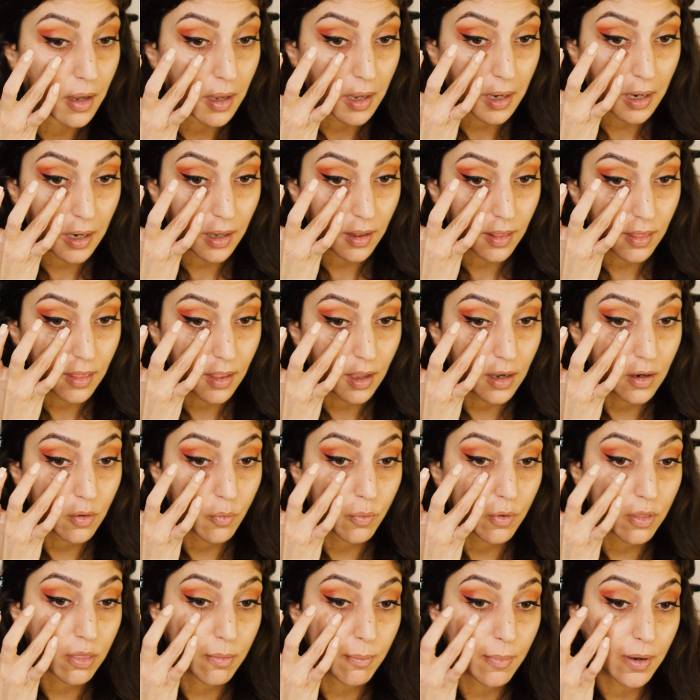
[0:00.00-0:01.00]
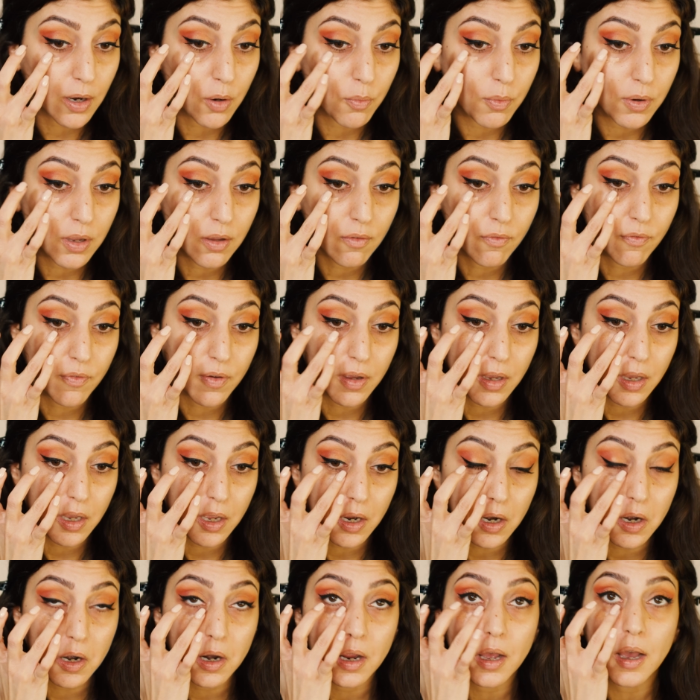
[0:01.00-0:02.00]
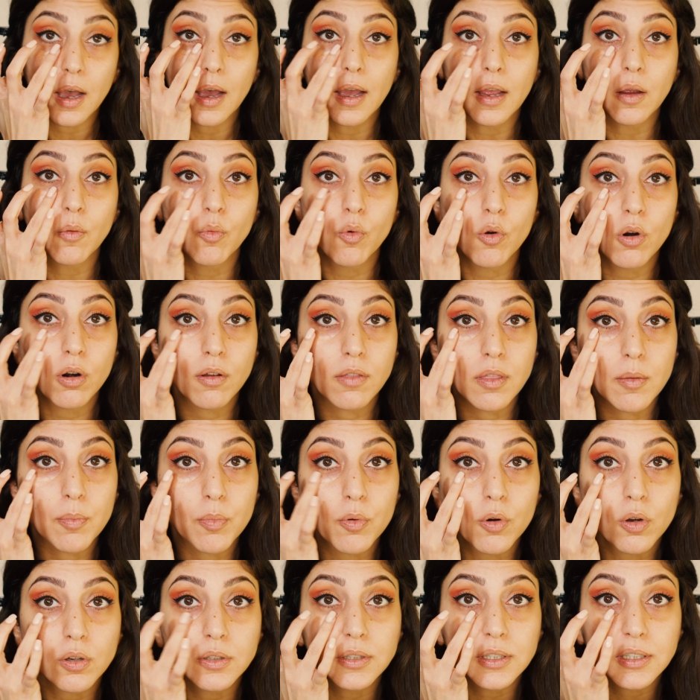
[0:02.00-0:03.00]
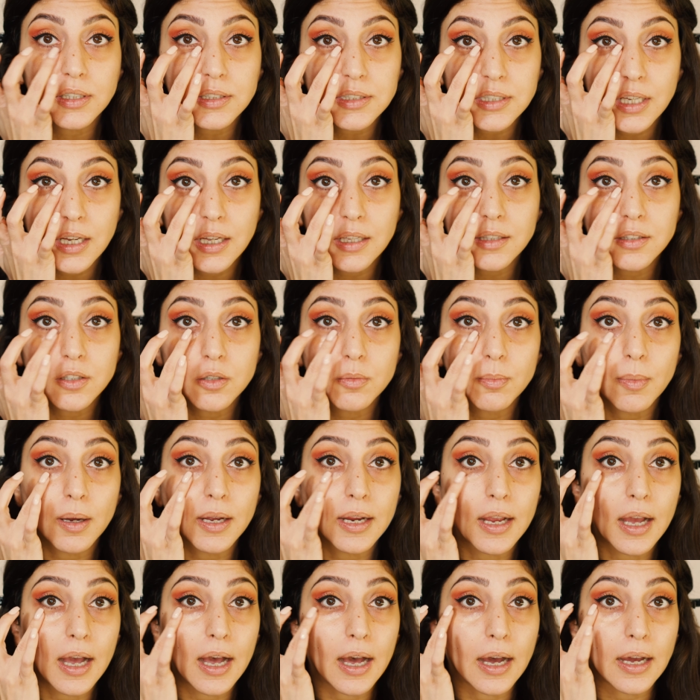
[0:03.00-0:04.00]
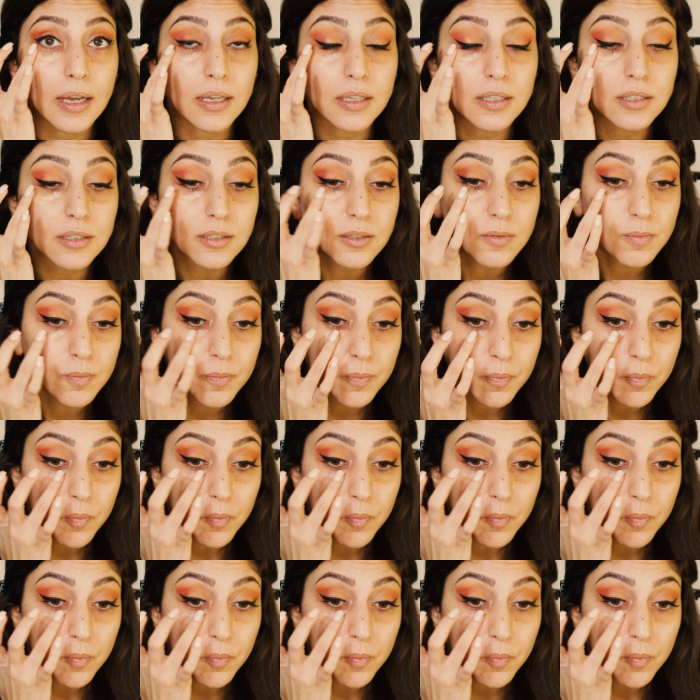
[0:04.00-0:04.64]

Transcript: and then with my ring finger I work the product under my eyes.